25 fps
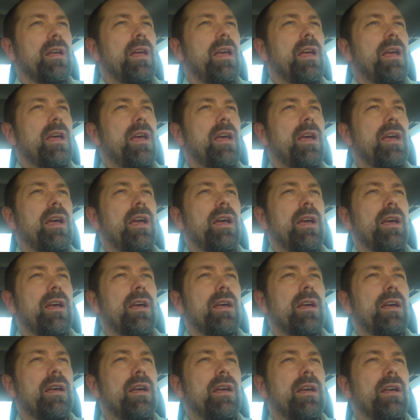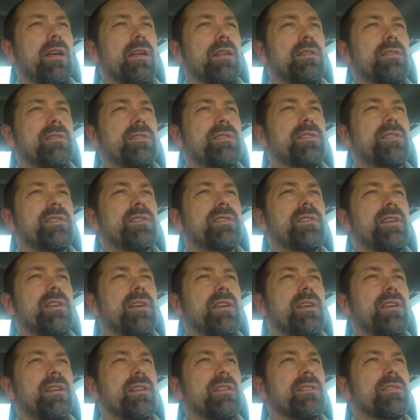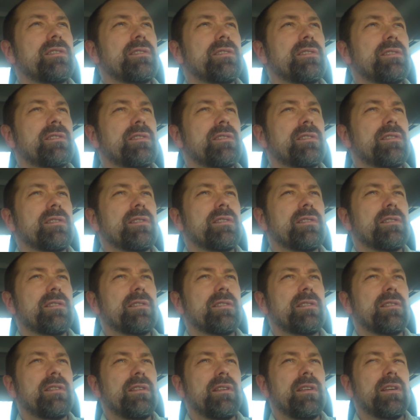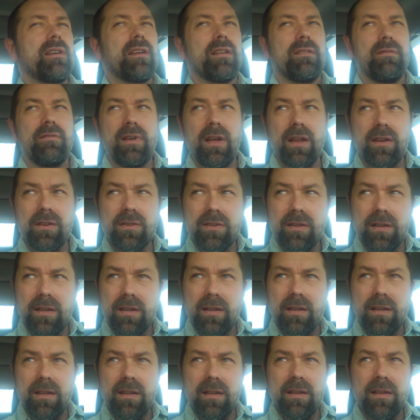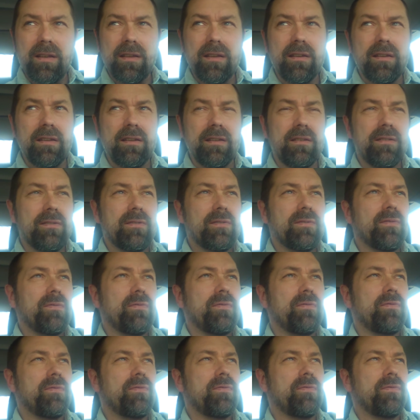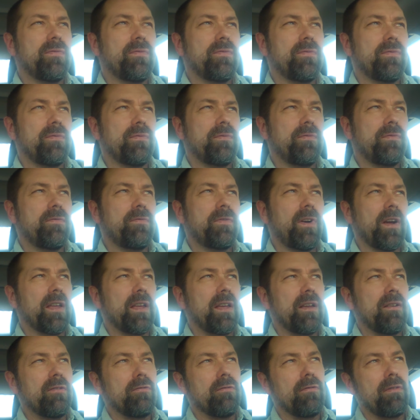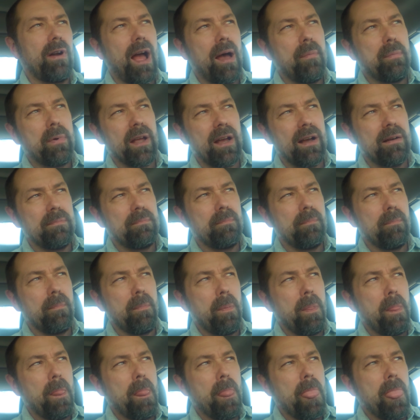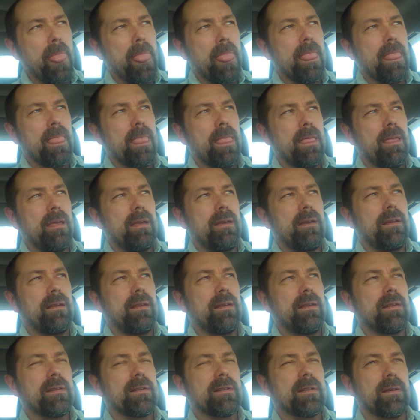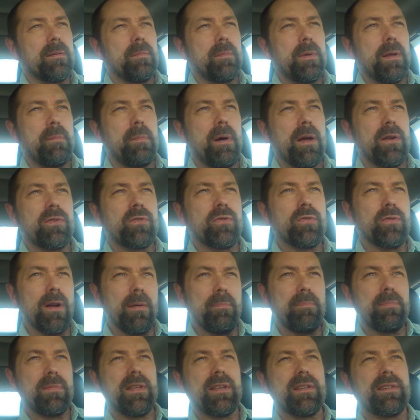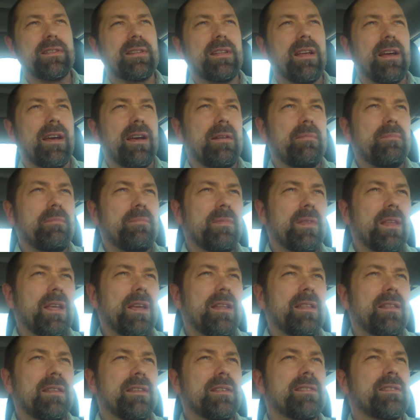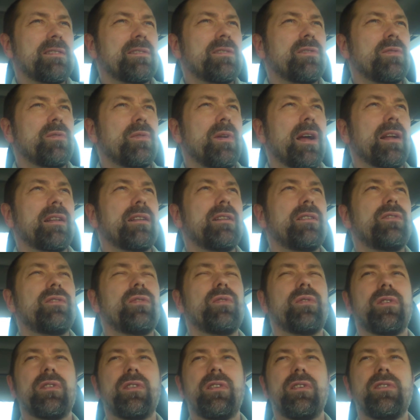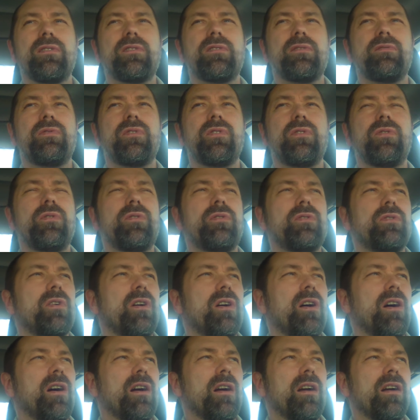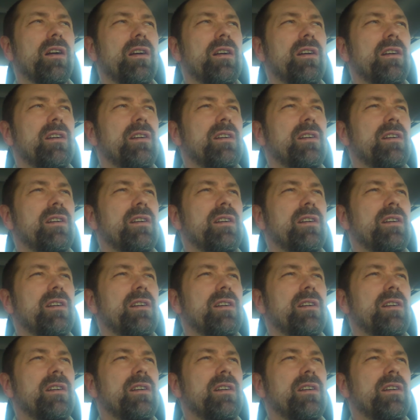And since the convention is fucking wrapping up, it's going to be about Trump this time. And this is directed toward those of you who are